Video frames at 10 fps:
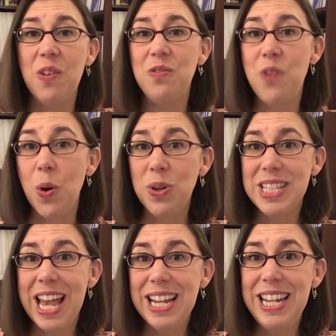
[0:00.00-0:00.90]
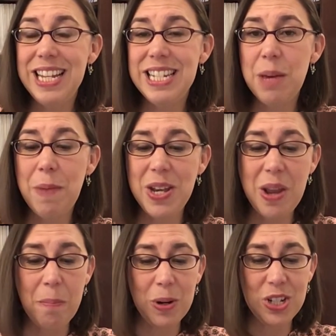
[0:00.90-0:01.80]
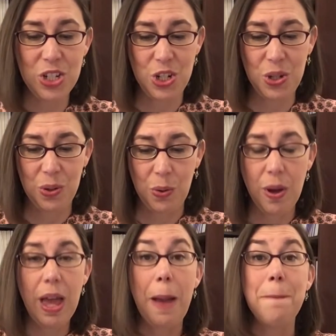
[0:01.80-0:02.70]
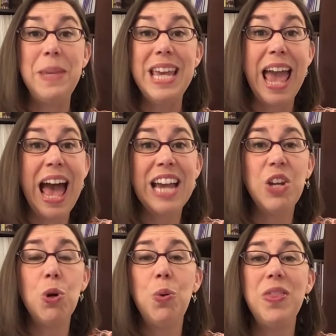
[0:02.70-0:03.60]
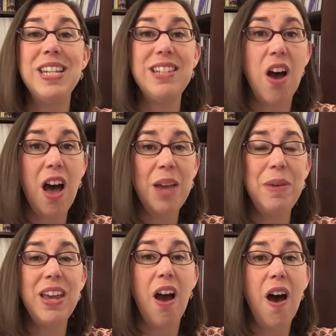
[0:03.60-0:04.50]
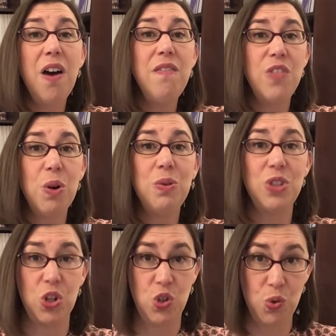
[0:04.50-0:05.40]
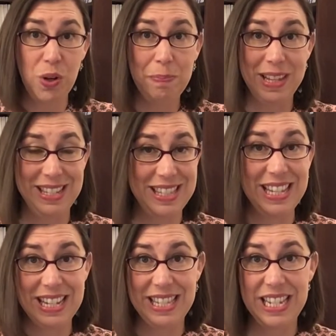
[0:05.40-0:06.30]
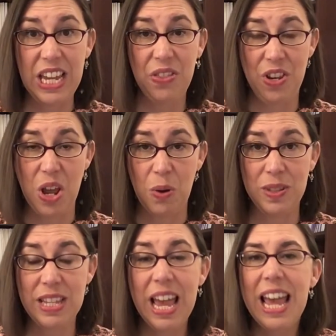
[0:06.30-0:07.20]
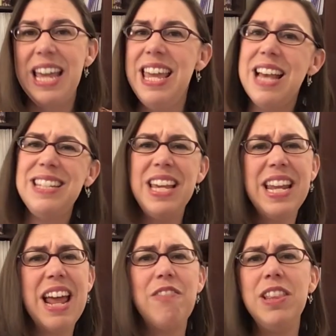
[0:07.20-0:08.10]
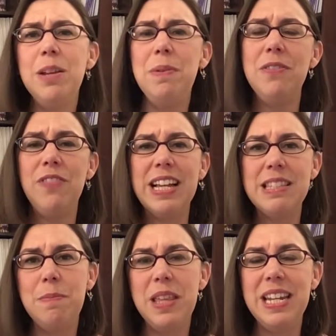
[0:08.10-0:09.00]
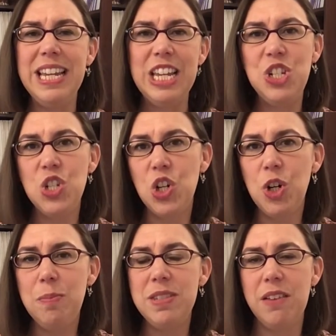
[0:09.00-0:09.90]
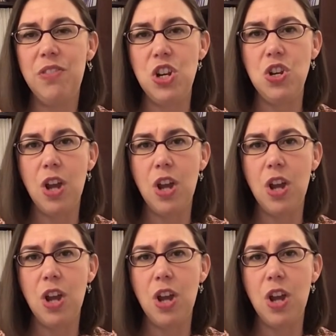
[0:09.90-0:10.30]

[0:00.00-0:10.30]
Vocal technique tip number 2. Be accurate with the timing of those triplet 16th notes. Yes, they can have a little bit of flexibility in terms of the